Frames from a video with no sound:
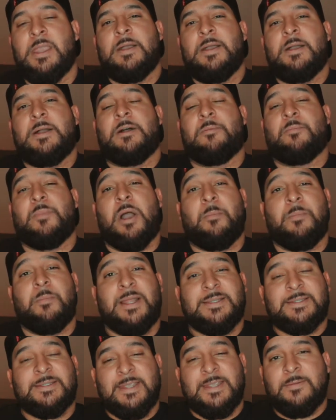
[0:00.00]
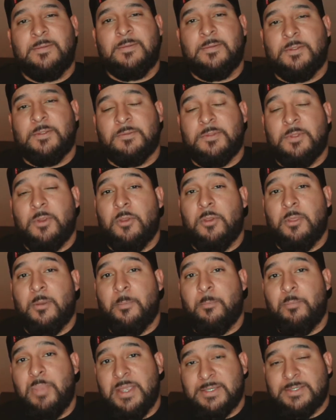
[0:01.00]
I'm not saying that they're the
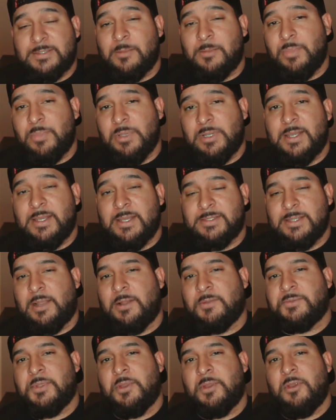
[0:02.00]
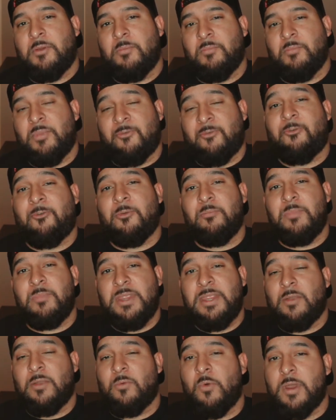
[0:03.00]
best abilities out there, but for
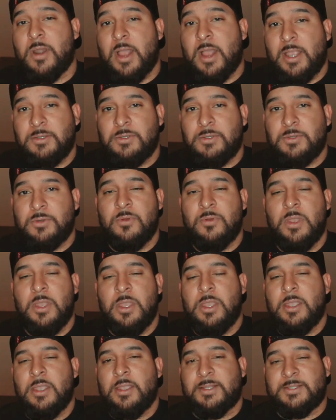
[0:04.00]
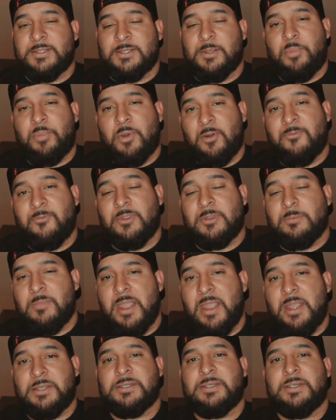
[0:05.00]
me and what I do, it's a perfect
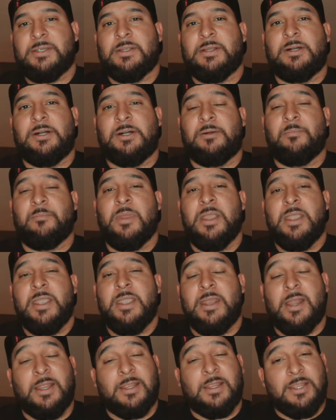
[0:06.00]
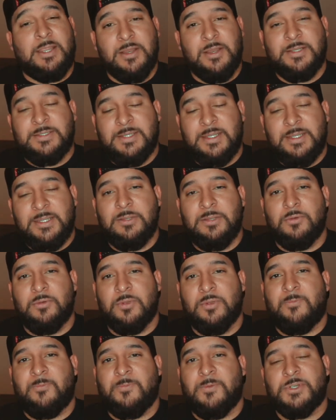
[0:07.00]
match. And I guarantee
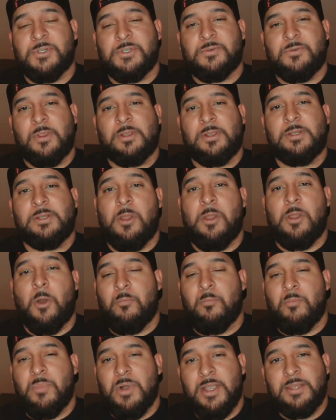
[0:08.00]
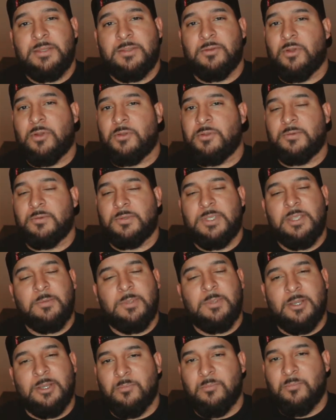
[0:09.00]
you, if you're struggling on MUT, you keep
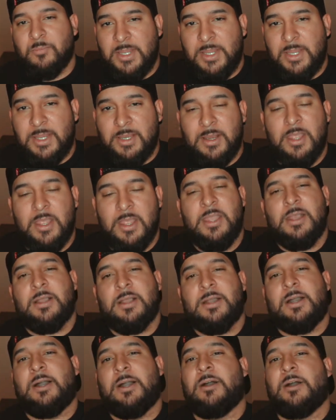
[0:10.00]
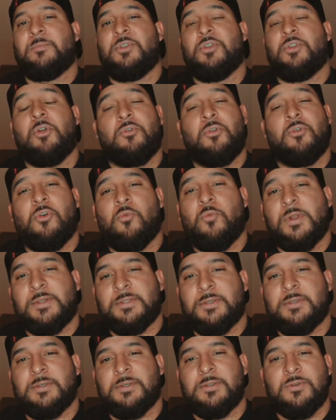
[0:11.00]
getting beat. You don't know what
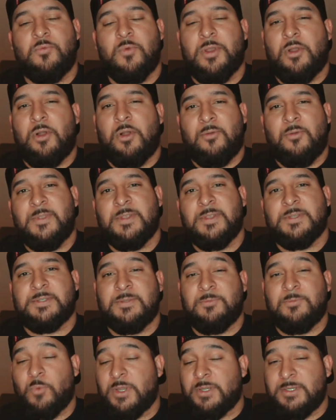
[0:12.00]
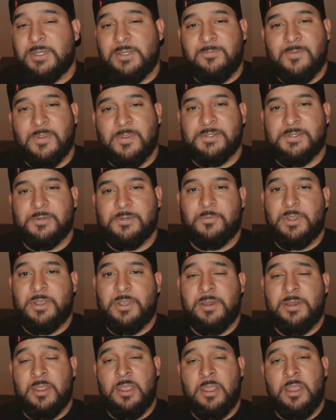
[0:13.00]
to do, what offense, what defense to
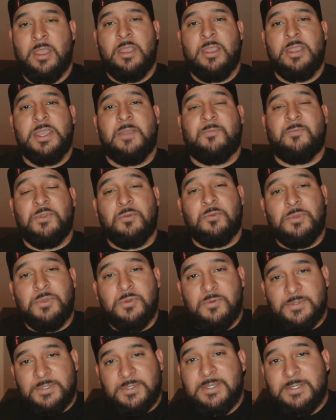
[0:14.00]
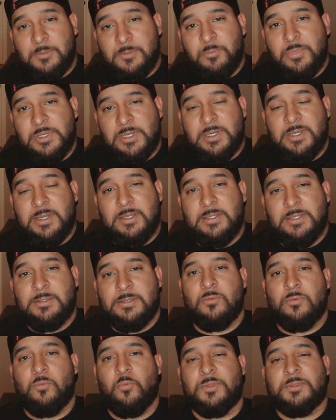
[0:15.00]
run. If you use these abilities
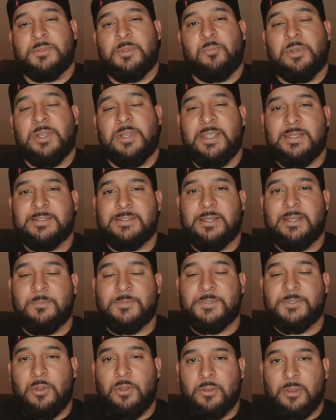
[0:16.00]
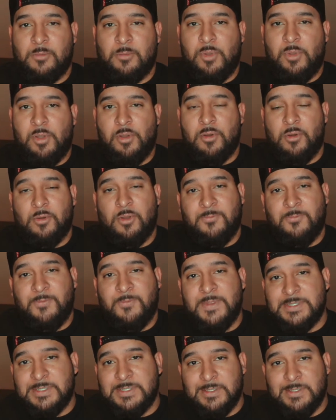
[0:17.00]
with the plays that I'm talking about on
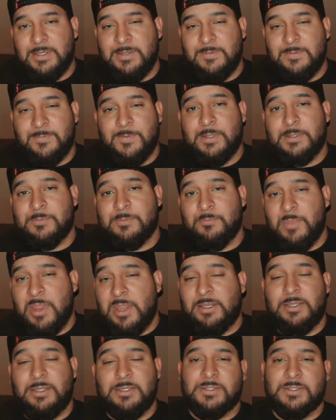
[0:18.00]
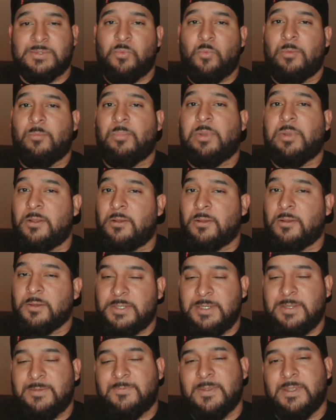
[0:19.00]
offense and defense, mainly just one play on
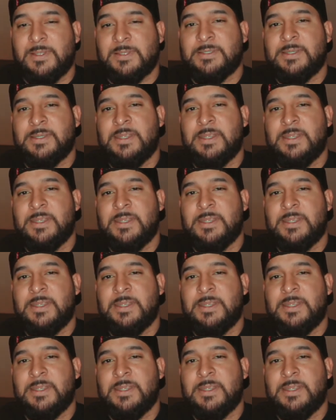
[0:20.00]
defense,